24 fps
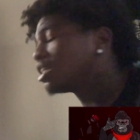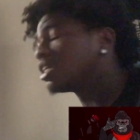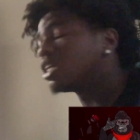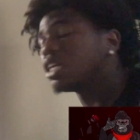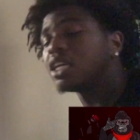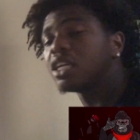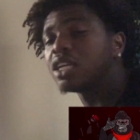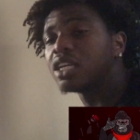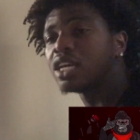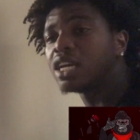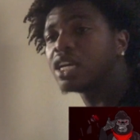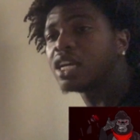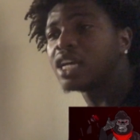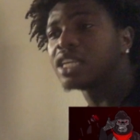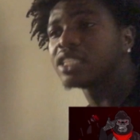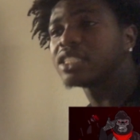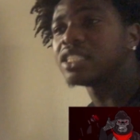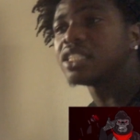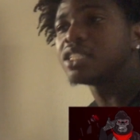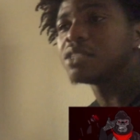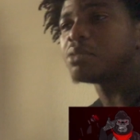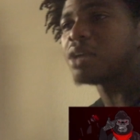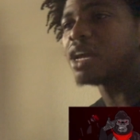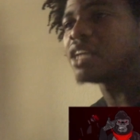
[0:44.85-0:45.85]
Yeah, I
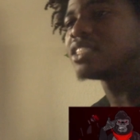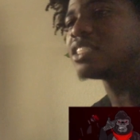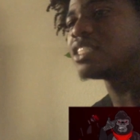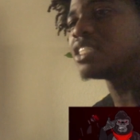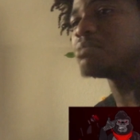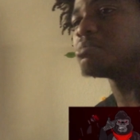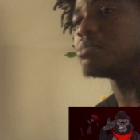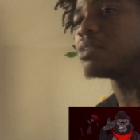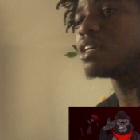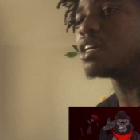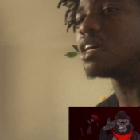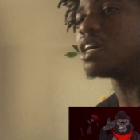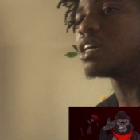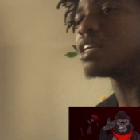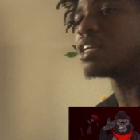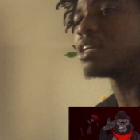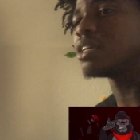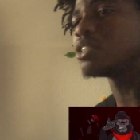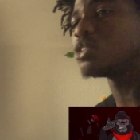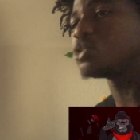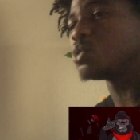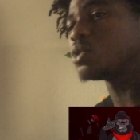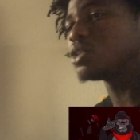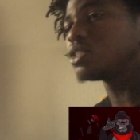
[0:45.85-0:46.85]
see him. I see him on
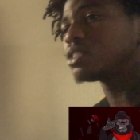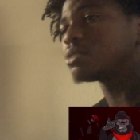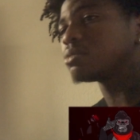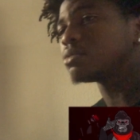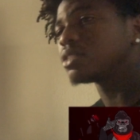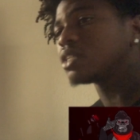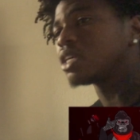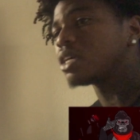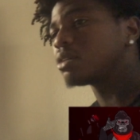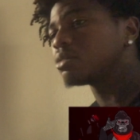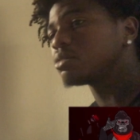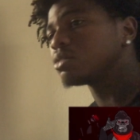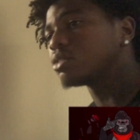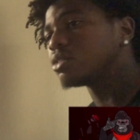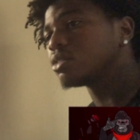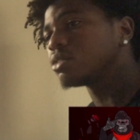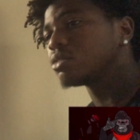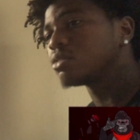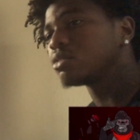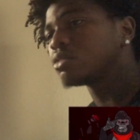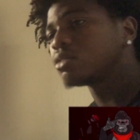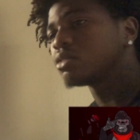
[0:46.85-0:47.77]
Twitter sometimes though.